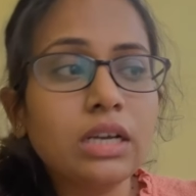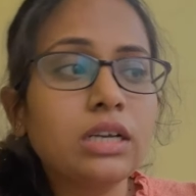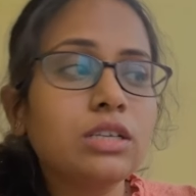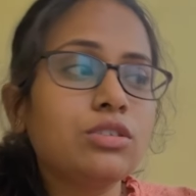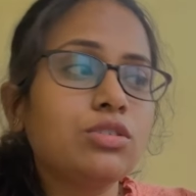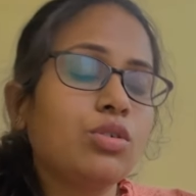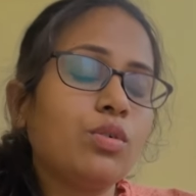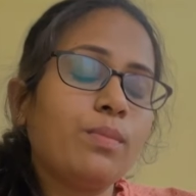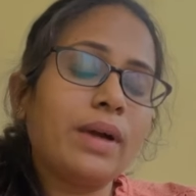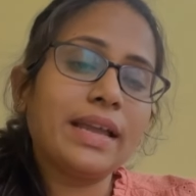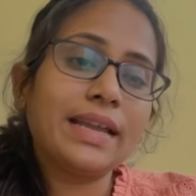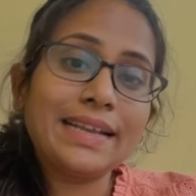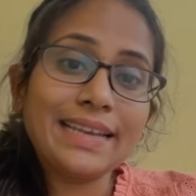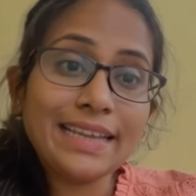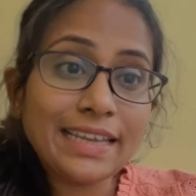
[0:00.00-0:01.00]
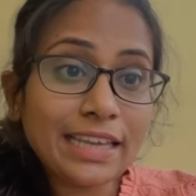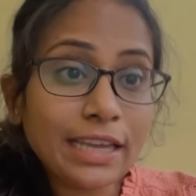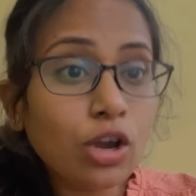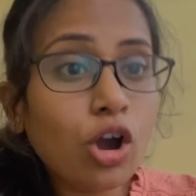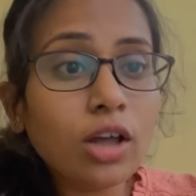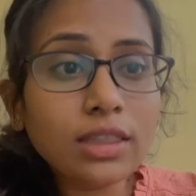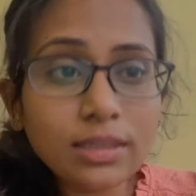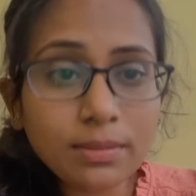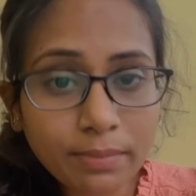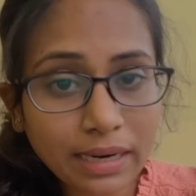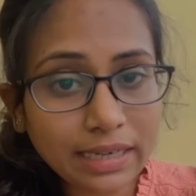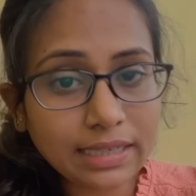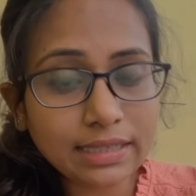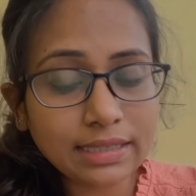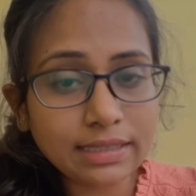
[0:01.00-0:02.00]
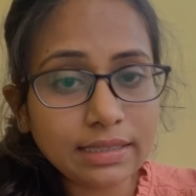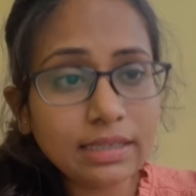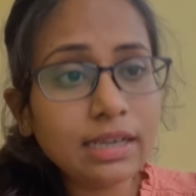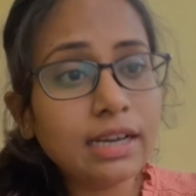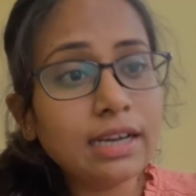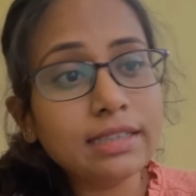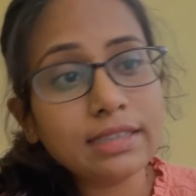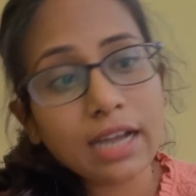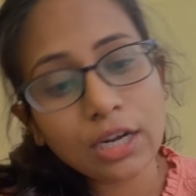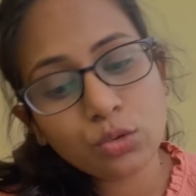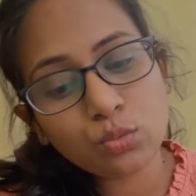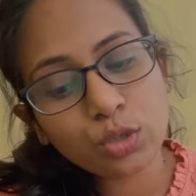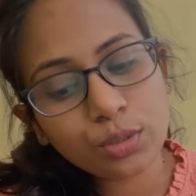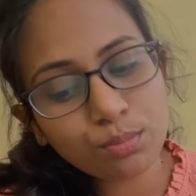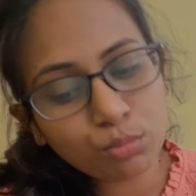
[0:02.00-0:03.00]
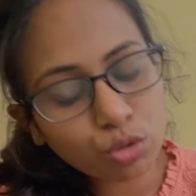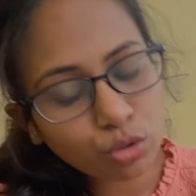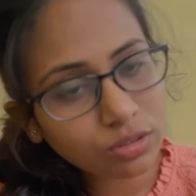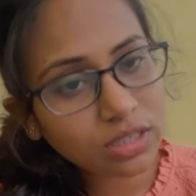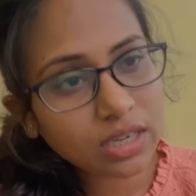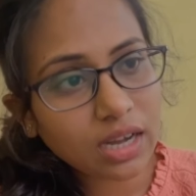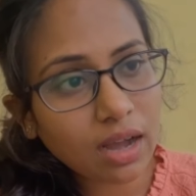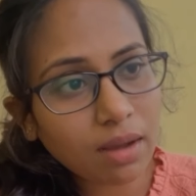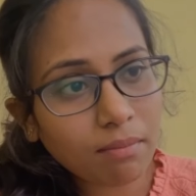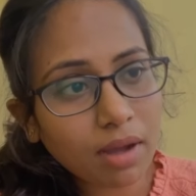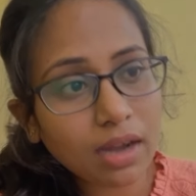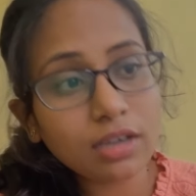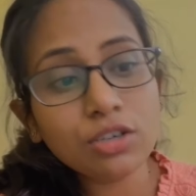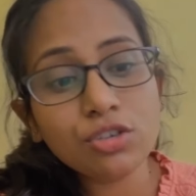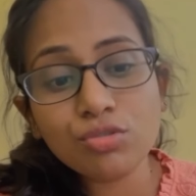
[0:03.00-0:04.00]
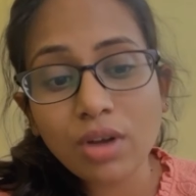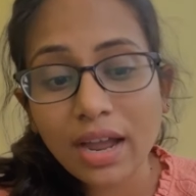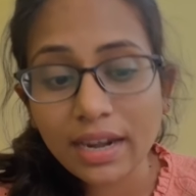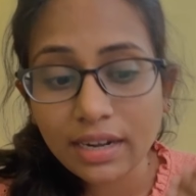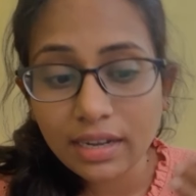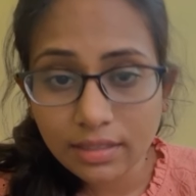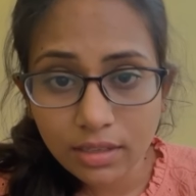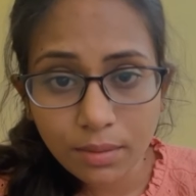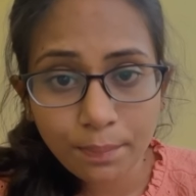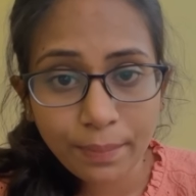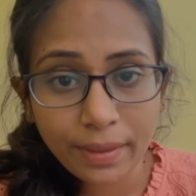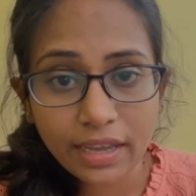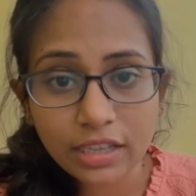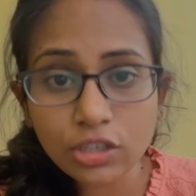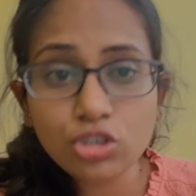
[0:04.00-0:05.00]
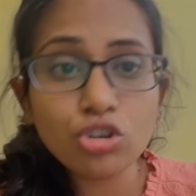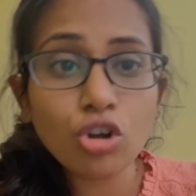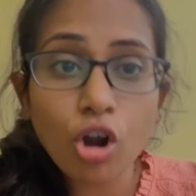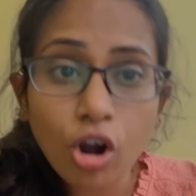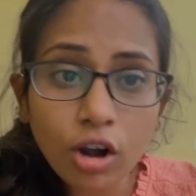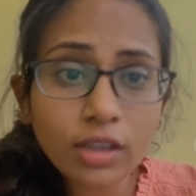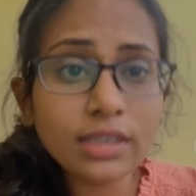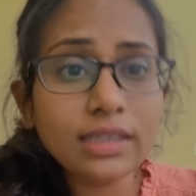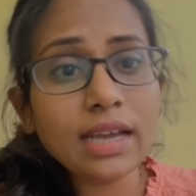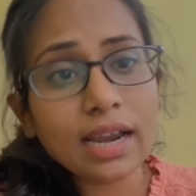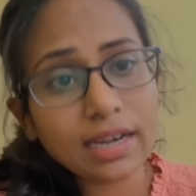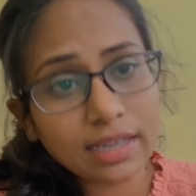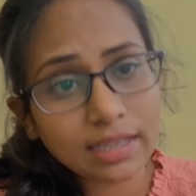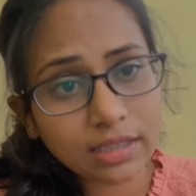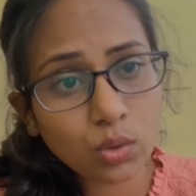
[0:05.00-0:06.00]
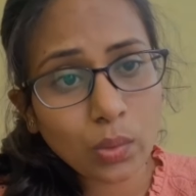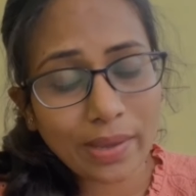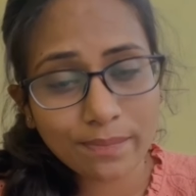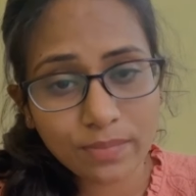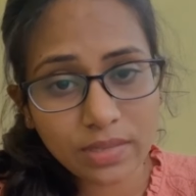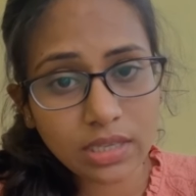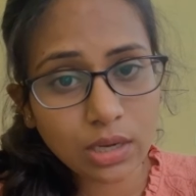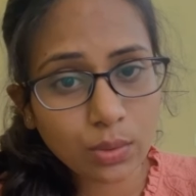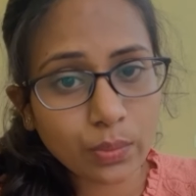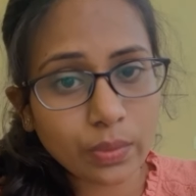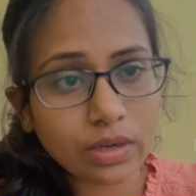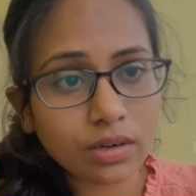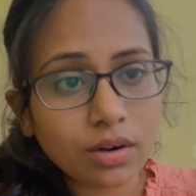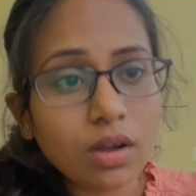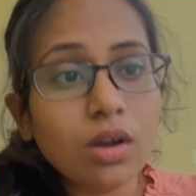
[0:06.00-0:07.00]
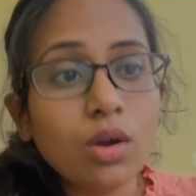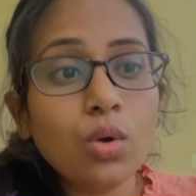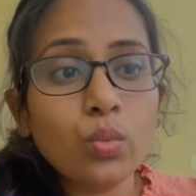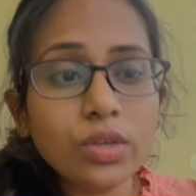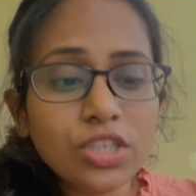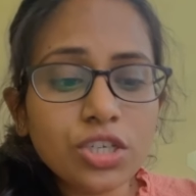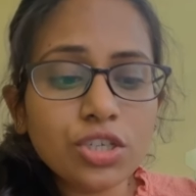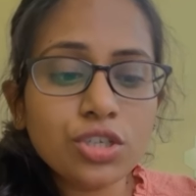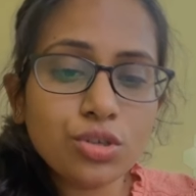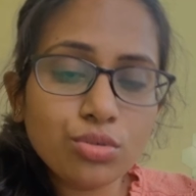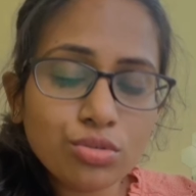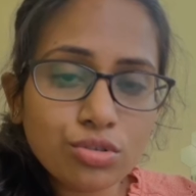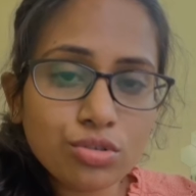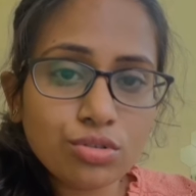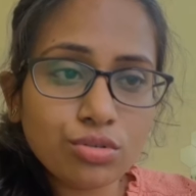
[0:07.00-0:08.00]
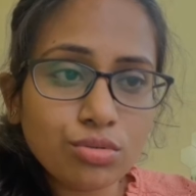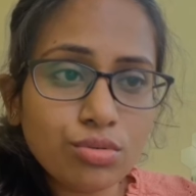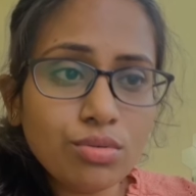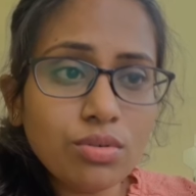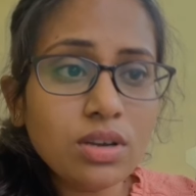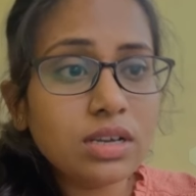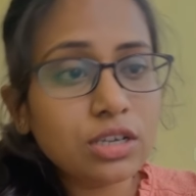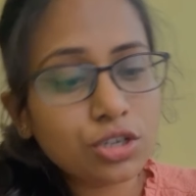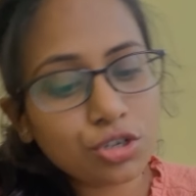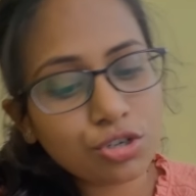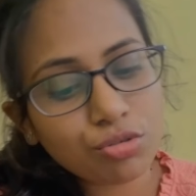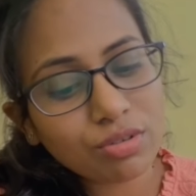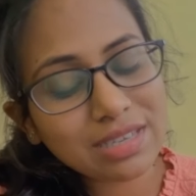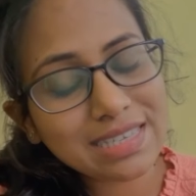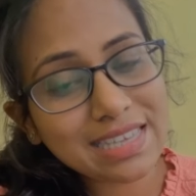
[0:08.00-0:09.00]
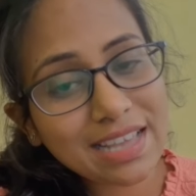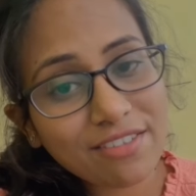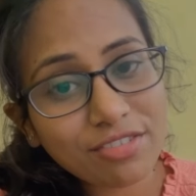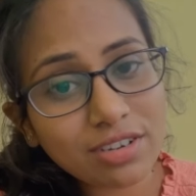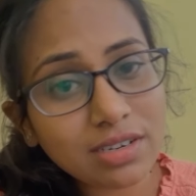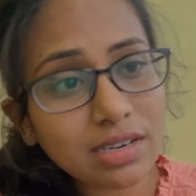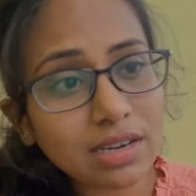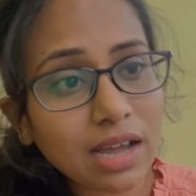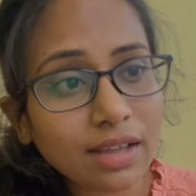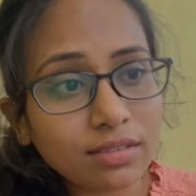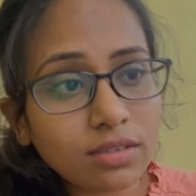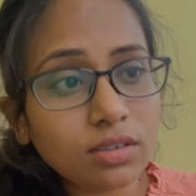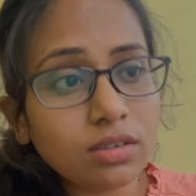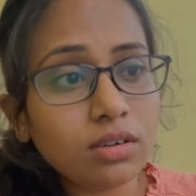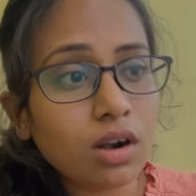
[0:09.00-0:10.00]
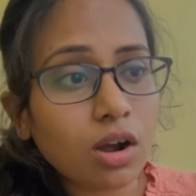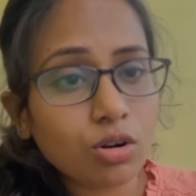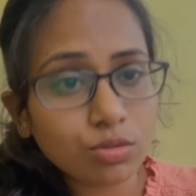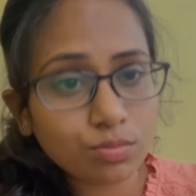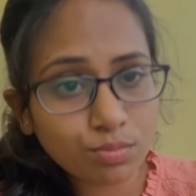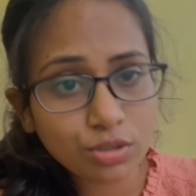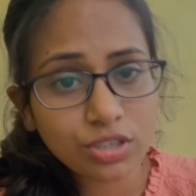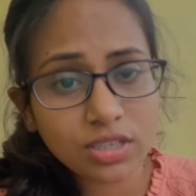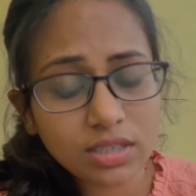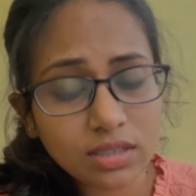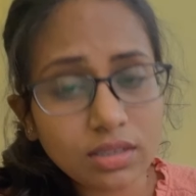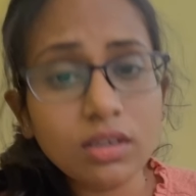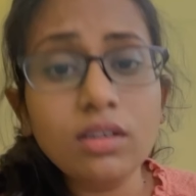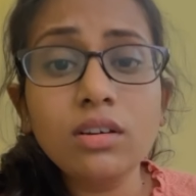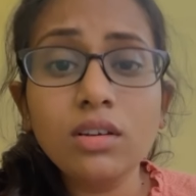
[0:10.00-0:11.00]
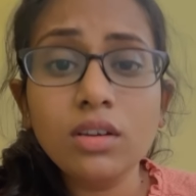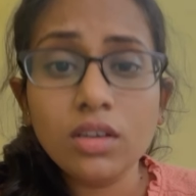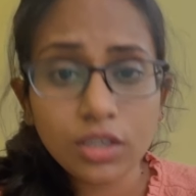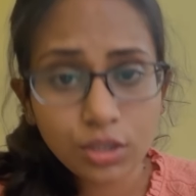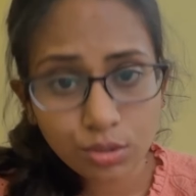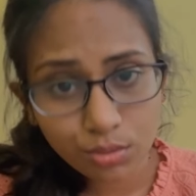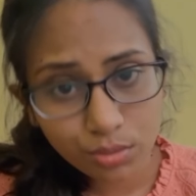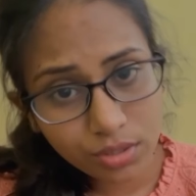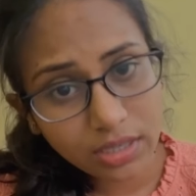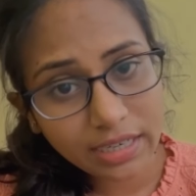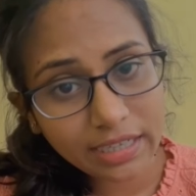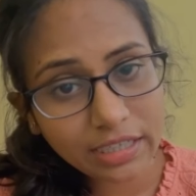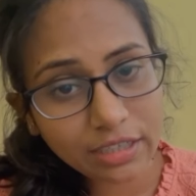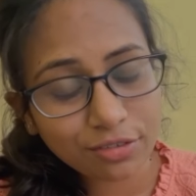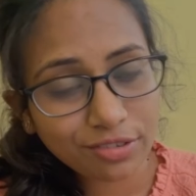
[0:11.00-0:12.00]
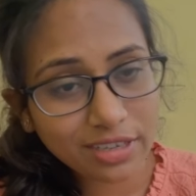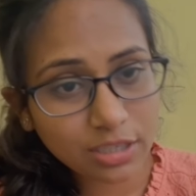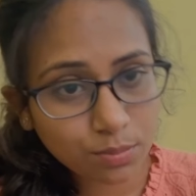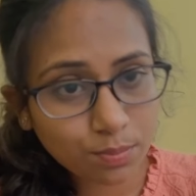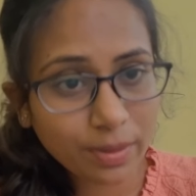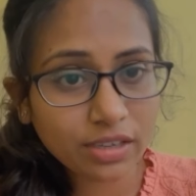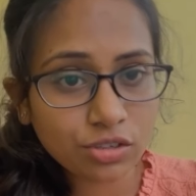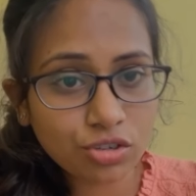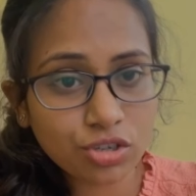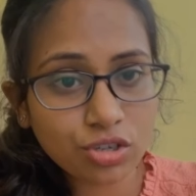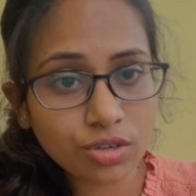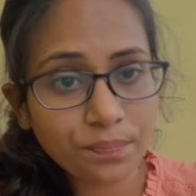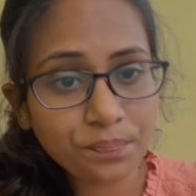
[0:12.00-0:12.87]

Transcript: So by clicking on the button, that would move the command to another page or the another web server, which is used to show several other outputs in the user interface page.